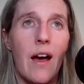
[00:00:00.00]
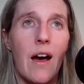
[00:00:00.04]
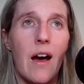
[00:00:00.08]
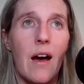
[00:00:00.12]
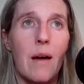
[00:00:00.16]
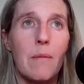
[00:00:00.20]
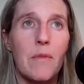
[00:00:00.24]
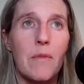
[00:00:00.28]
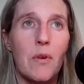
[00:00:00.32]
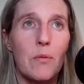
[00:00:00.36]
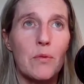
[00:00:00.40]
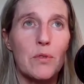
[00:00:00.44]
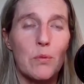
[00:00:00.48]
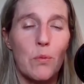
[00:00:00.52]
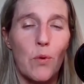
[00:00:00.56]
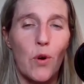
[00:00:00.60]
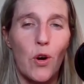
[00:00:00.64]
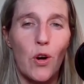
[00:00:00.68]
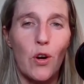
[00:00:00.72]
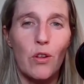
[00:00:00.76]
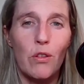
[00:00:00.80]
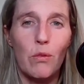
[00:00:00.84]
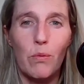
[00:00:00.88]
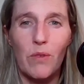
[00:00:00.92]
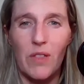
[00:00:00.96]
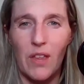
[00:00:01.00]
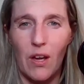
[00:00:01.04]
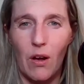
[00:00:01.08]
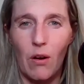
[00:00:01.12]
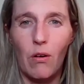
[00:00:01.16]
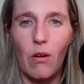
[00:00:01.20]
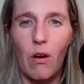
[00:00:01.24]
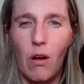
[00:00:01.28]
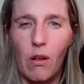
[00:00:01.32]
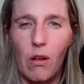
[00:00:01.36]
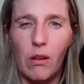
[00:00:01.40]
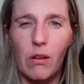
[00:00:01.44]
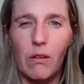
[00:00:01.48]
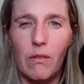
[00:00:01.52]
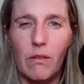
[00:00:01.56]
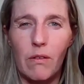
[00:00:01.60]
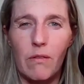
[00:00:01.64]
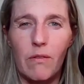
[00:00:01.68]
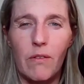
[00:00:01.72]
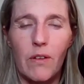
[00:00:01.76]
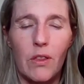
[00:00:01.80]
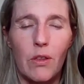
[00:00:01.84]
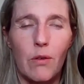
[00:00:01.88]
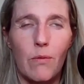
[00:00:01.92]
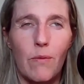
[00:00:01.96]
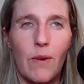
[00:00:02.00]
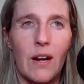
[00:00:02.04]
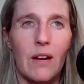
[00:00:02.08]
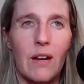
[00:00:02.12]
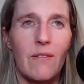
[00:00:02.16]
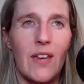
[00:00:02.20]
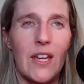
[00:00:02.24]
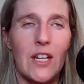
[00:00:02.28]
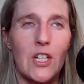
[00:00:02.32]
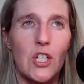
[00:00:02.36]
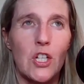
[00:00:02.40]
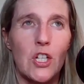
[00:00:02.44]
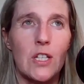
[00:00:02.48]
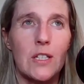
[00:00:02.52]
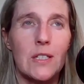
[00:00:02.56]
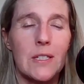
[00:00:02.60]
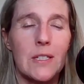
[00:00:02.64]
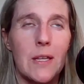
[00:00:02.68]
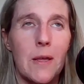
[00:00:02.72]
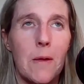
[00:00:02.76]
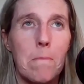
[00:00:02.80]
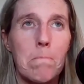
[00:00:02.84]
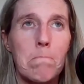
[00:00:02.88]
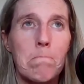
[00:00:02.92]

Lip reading: it was worth without all of the renovations.